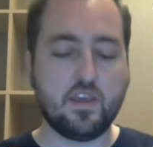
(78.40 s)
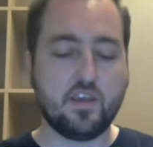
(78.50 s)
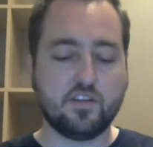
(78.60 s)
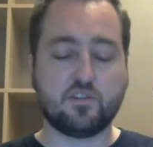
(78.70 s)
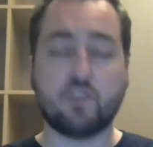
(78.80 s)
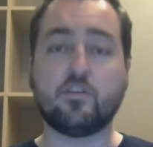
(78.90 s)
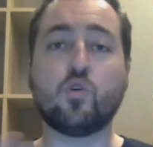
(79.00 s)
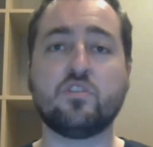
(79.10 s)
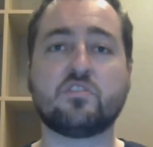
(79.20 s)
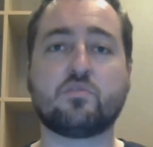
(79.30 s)
So you have a
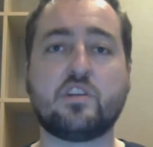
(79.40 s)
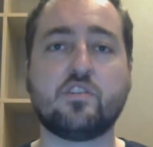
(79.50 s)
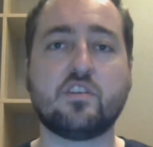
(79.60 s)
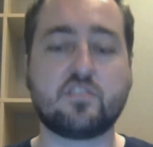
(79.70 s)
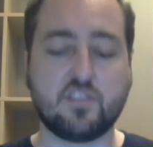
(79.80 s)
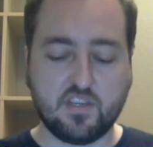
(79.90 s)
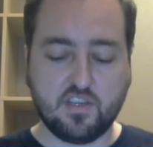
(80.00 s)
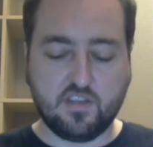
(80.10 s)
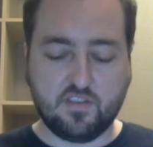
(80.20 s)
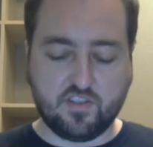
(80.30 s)
Hooters waitress.
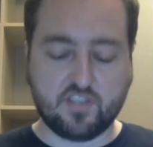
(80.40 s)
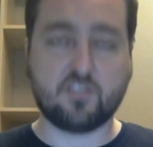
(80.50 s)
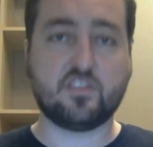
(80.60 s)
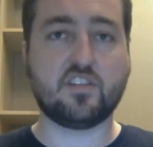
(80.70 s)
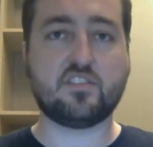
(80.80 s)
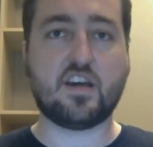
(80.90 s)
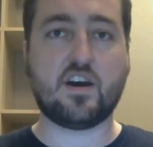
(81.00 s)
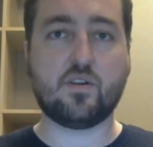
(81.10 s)
She has her tits out,